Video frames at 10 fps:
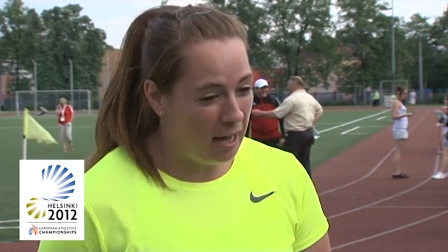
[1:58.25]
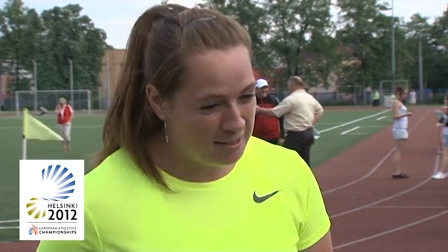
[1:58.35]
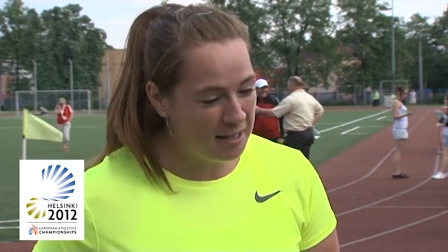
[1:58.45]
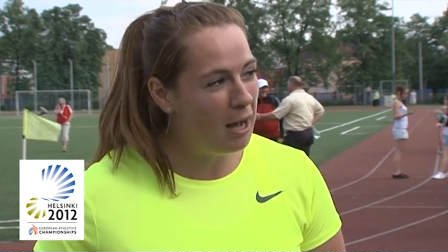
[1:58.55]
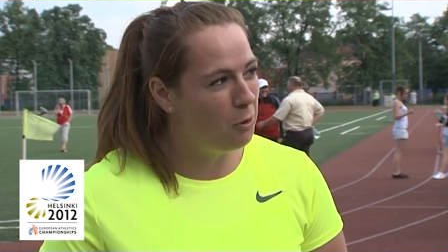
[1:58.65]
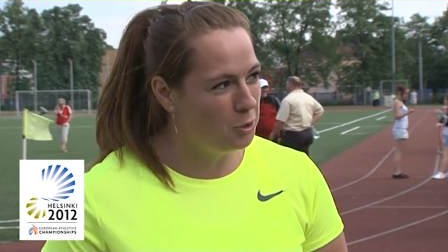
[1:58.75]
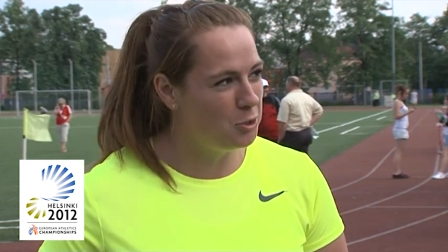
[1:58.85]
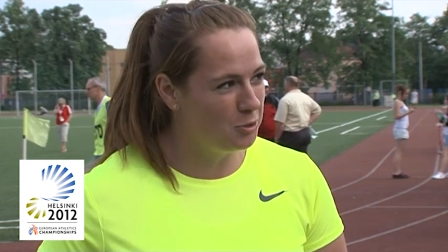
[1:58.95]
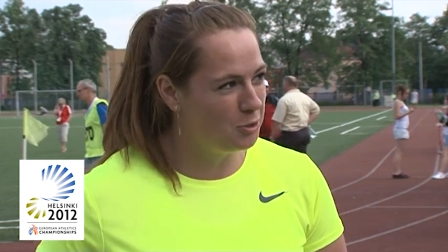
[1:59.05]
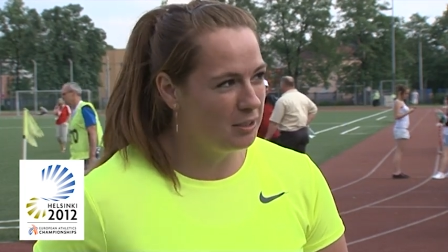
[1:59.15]
us how we
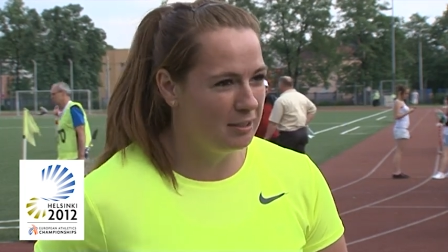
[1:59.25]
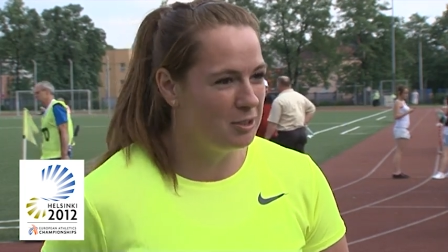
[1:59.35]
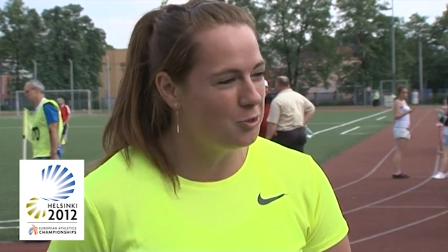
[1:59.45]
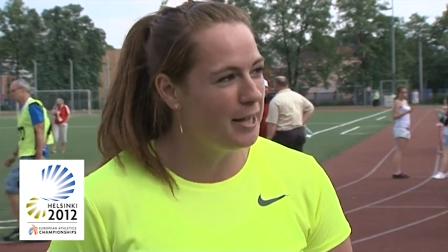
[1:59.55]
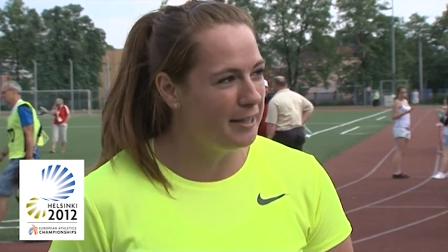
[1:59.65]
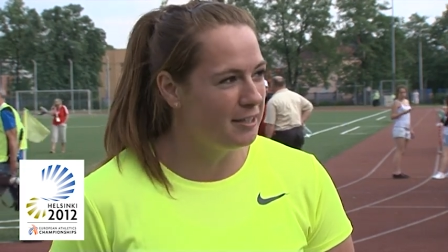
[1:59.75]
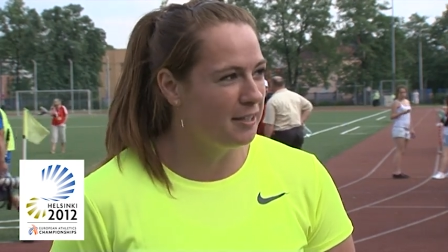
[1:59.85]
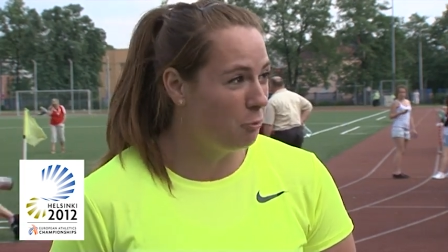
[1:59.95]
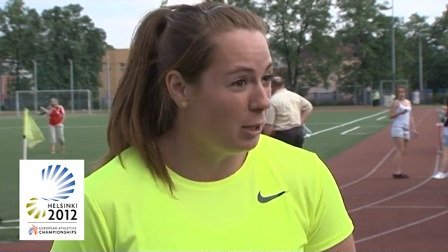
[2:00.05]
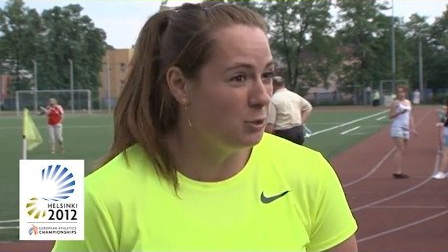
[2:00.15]
should uh, train and
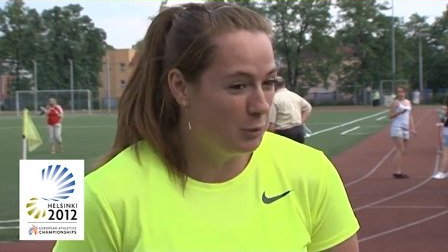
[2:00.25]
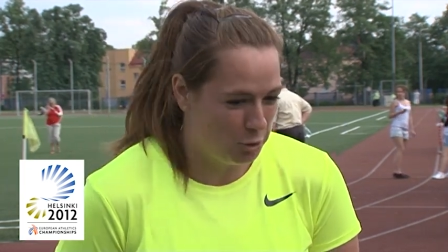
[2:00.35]
what she